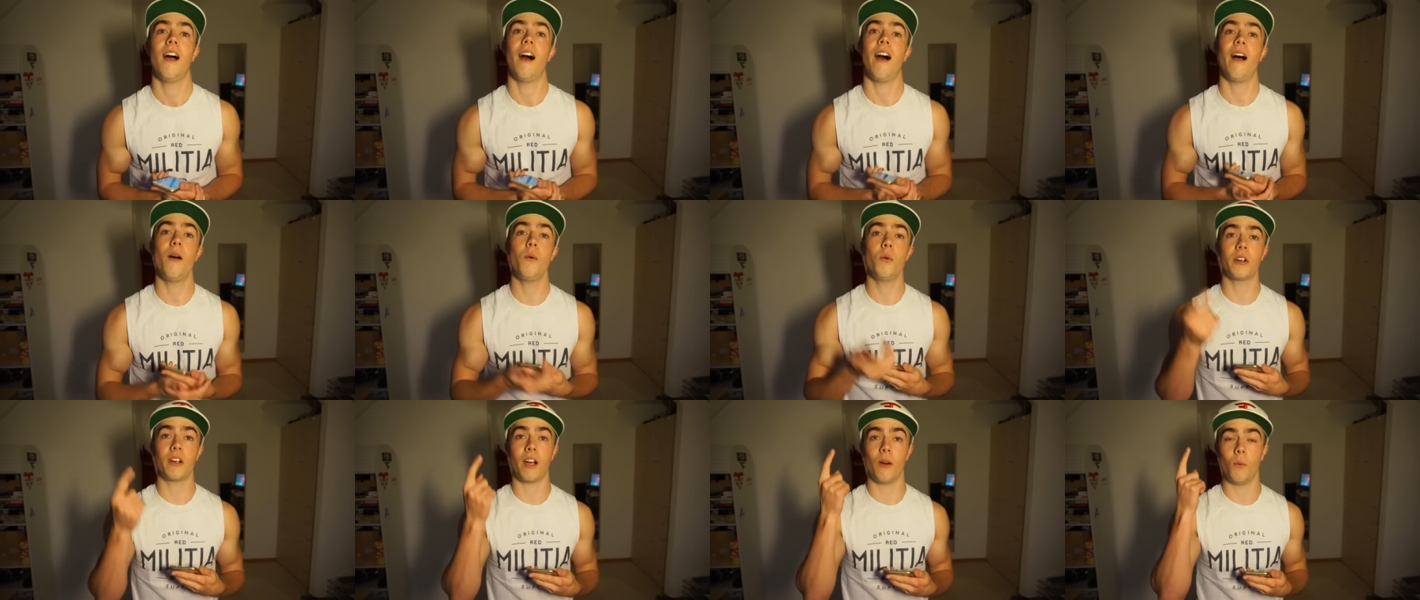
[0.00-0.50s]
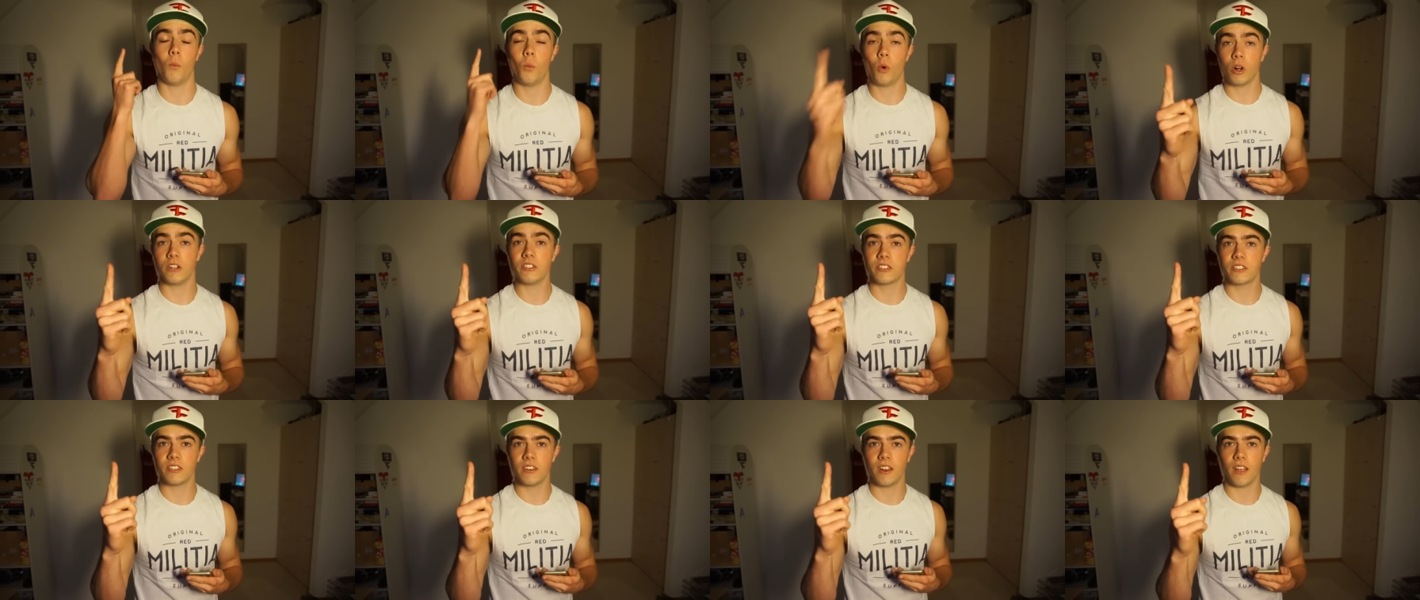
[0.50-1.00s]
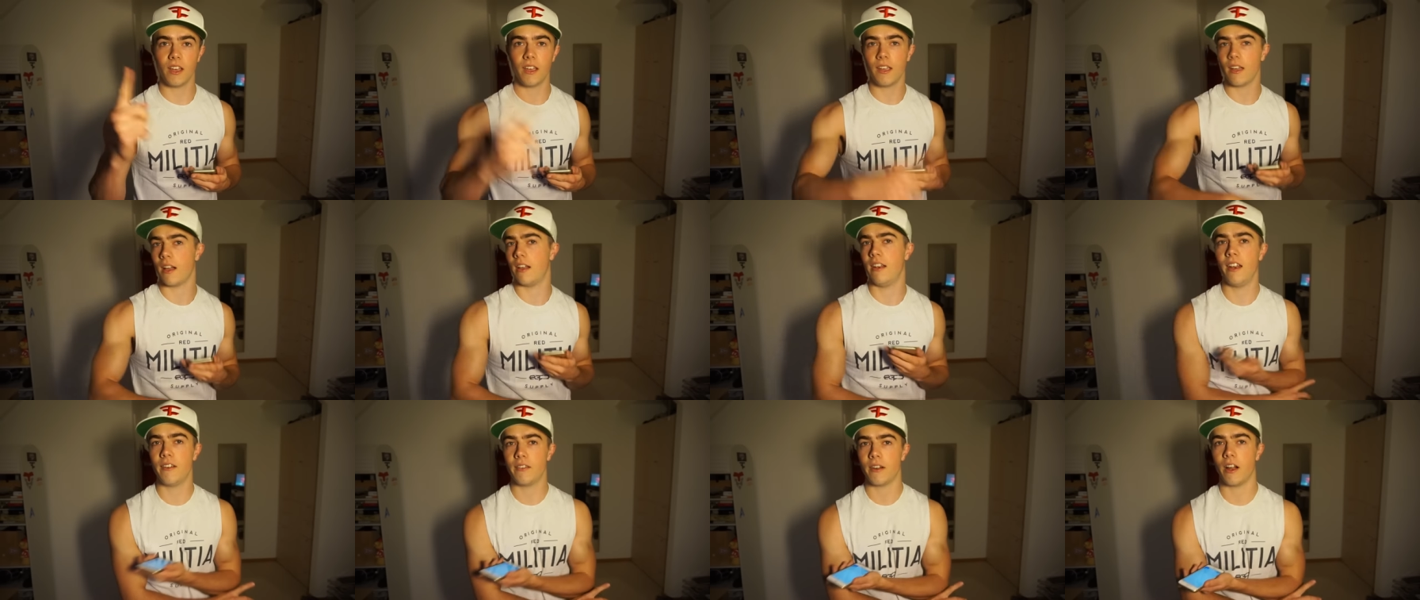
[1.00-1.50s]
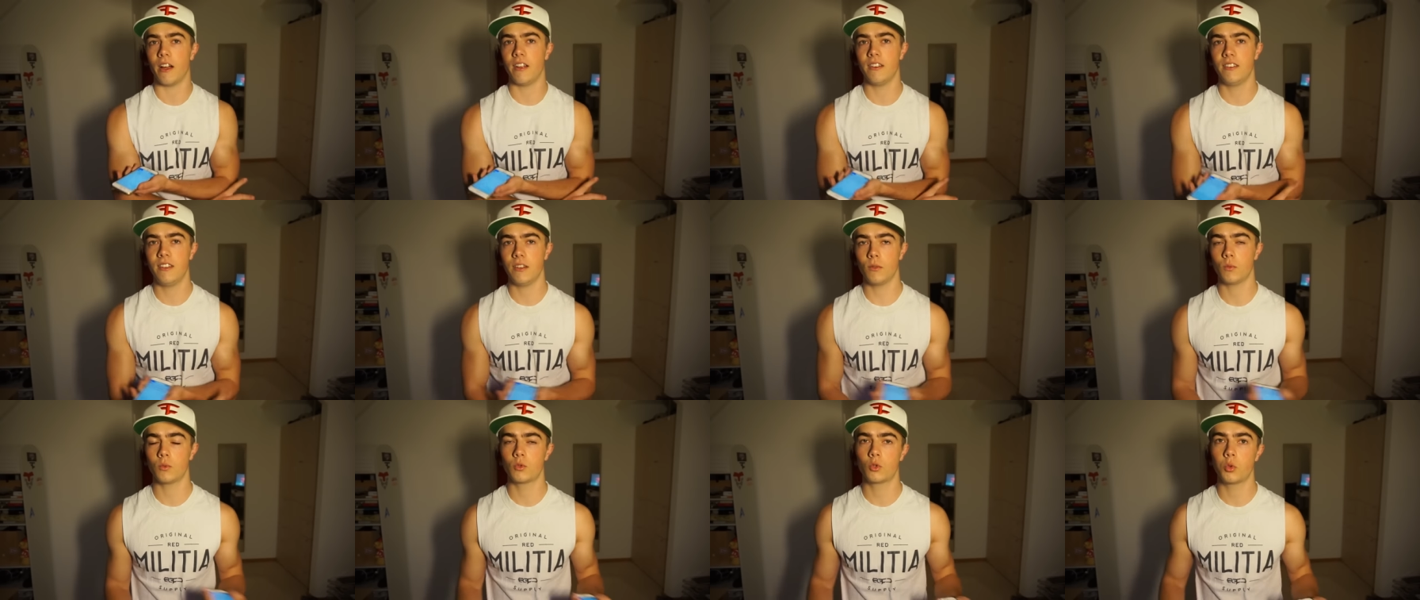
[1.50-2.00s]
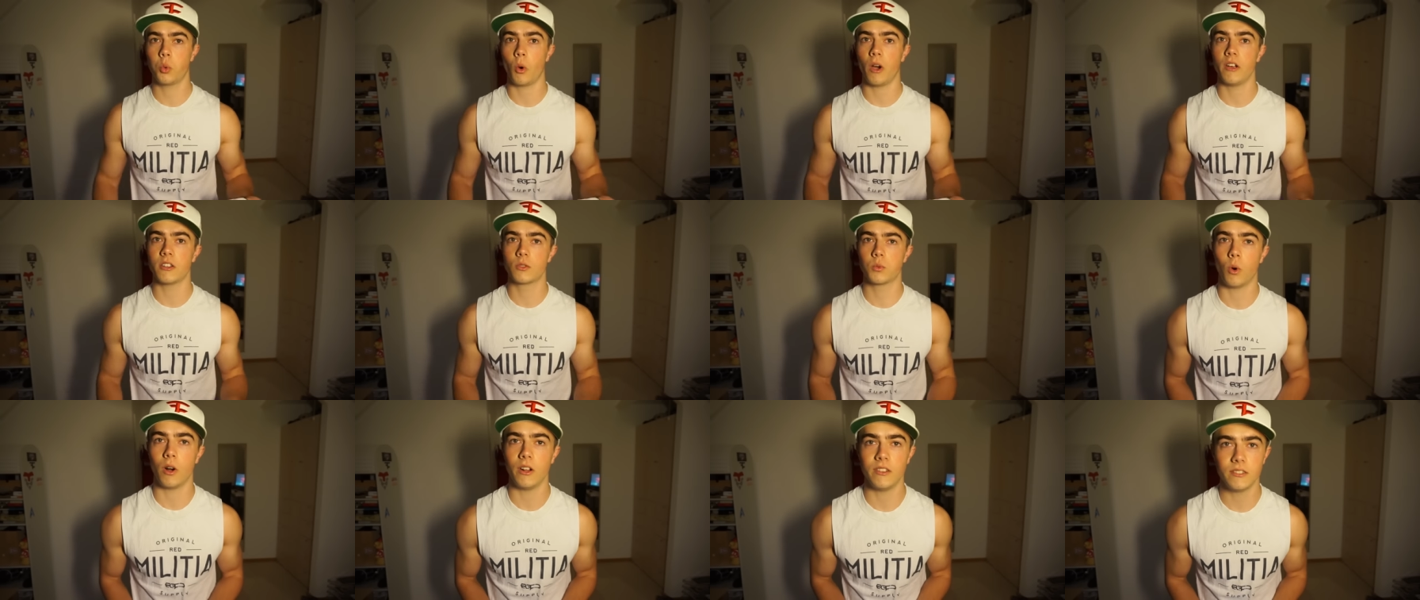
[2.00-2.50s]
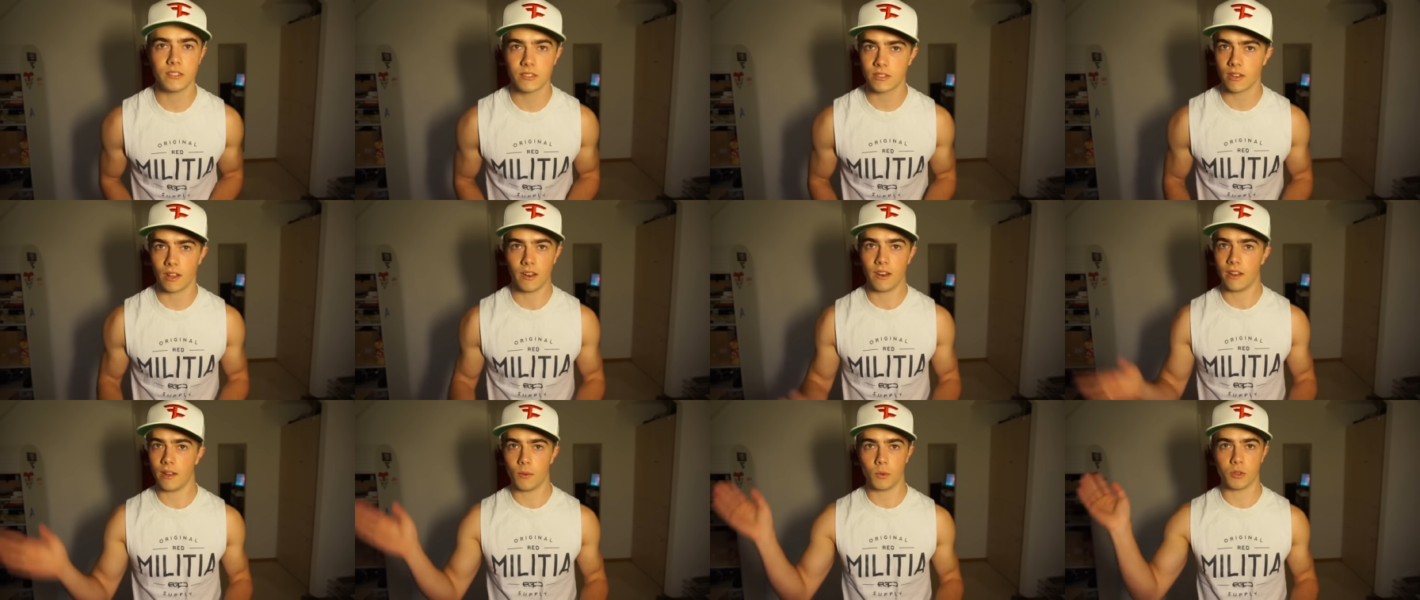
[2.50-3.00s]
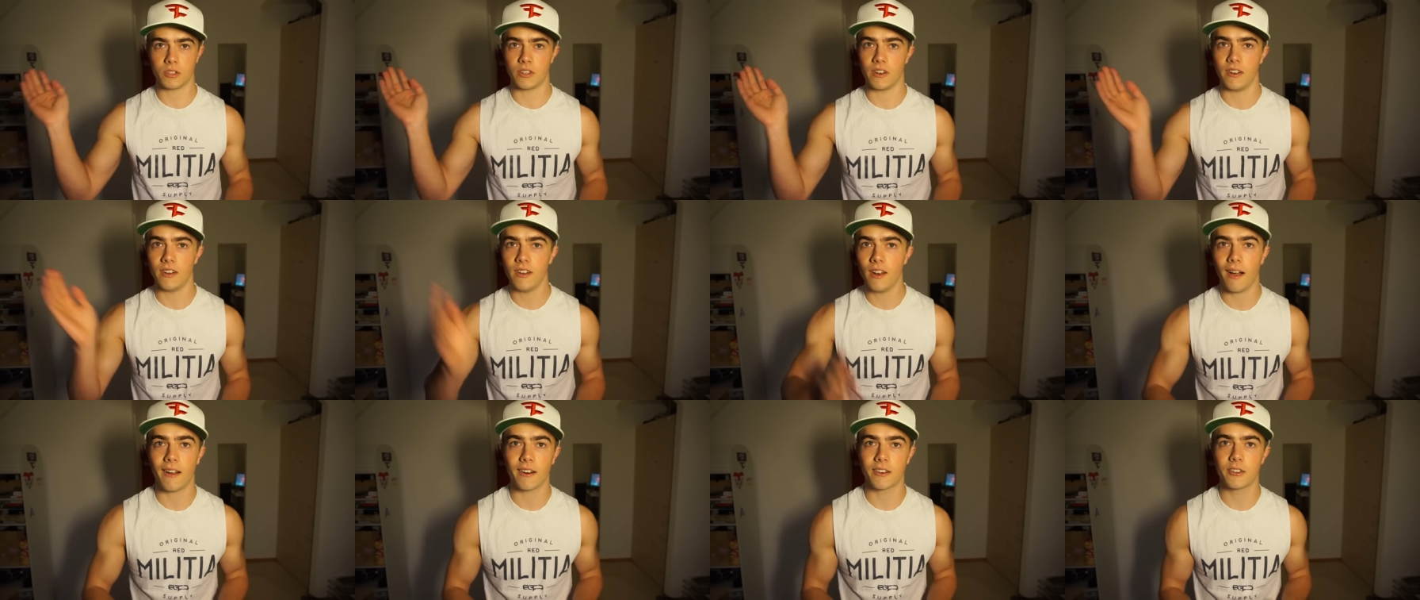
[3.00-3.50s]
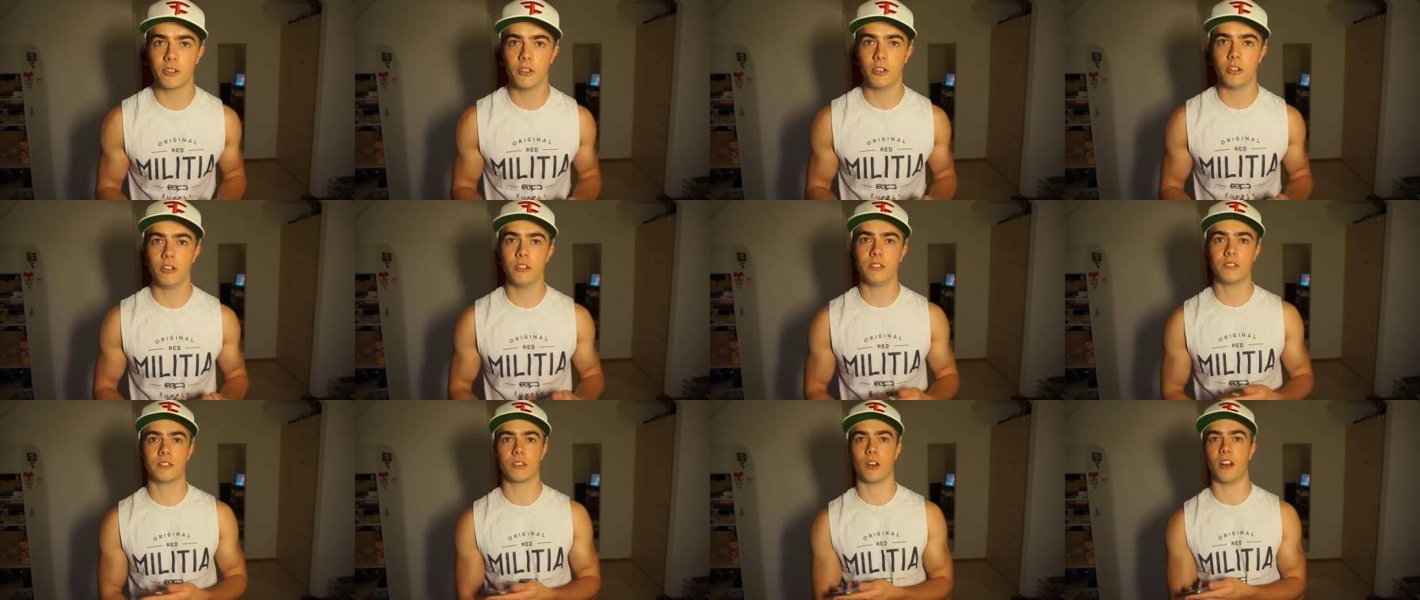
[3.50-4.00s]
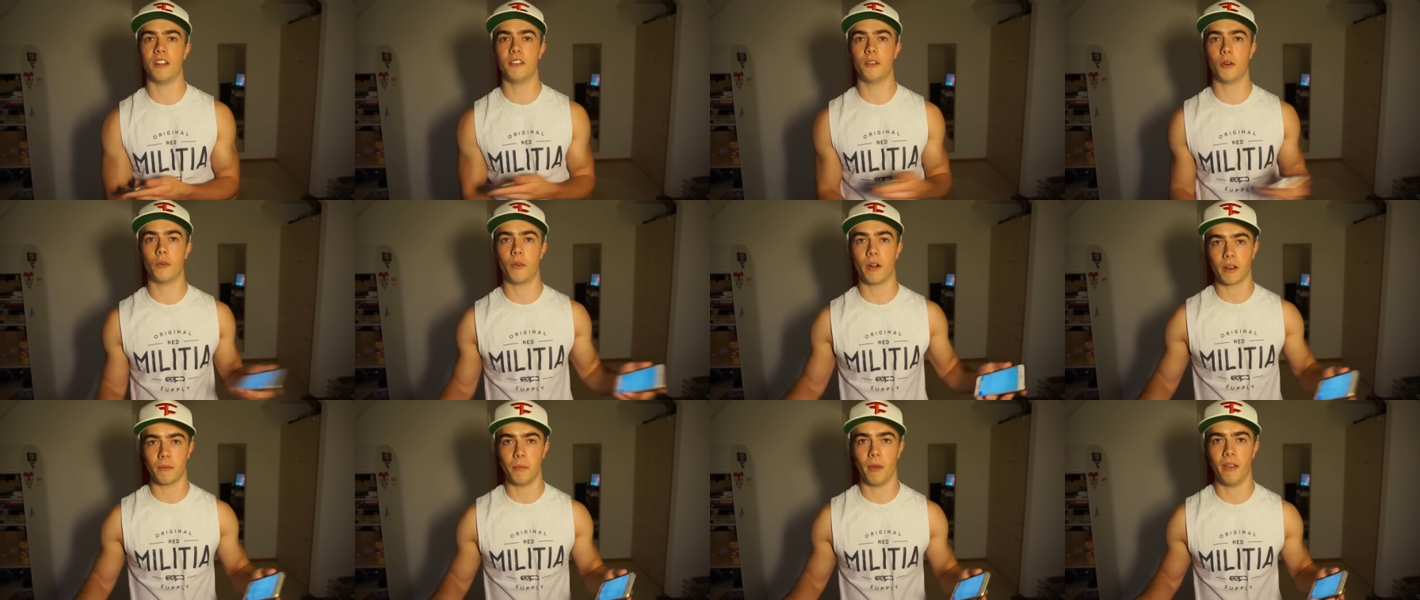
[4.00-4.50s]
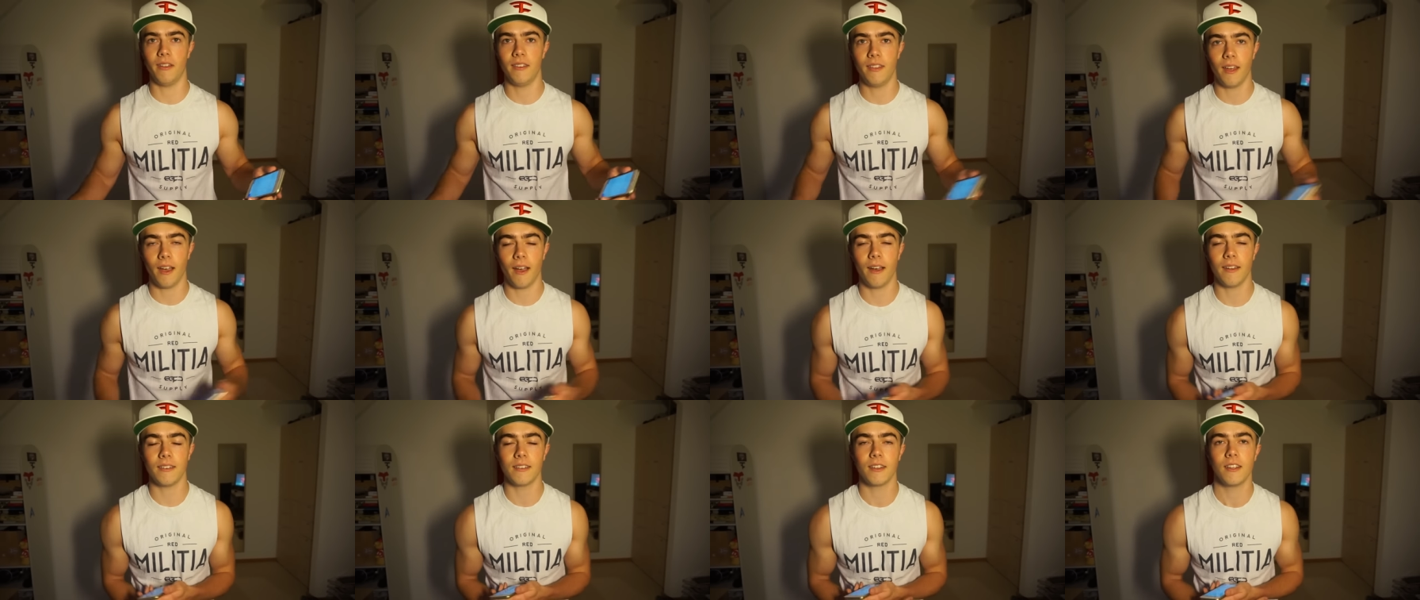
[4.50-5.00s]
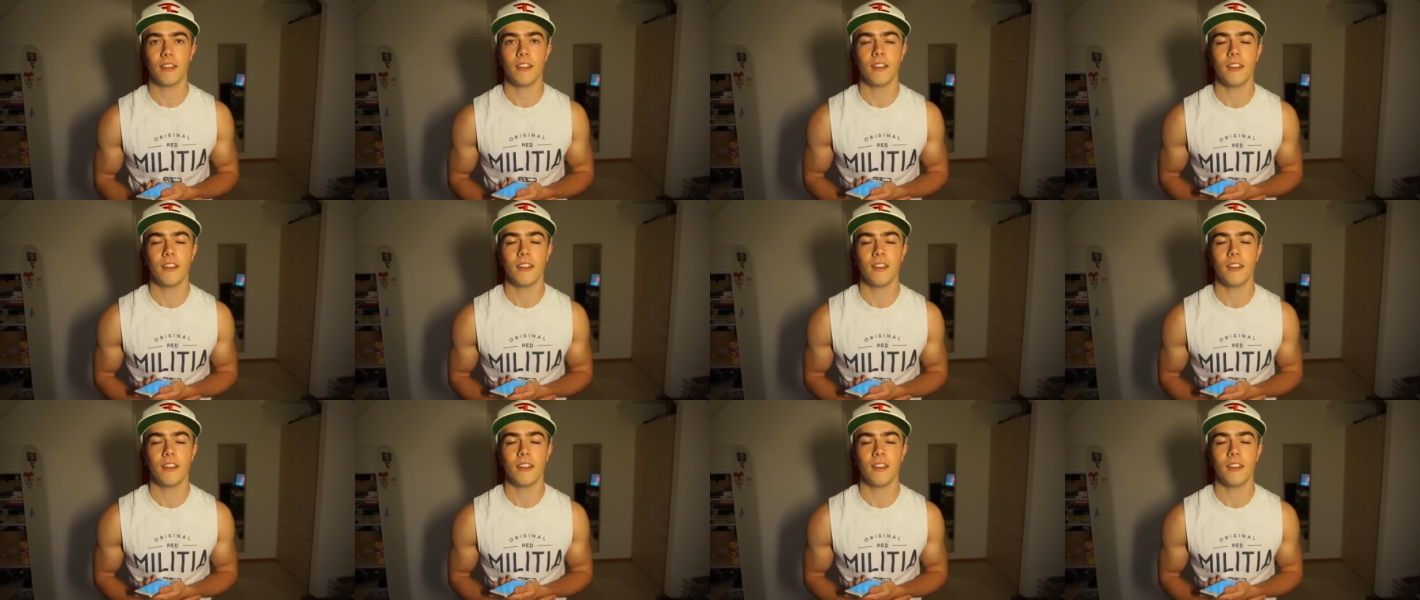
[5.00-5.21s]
I work out once a day. I never, I did twice once and it was not good, so I don't recommend that.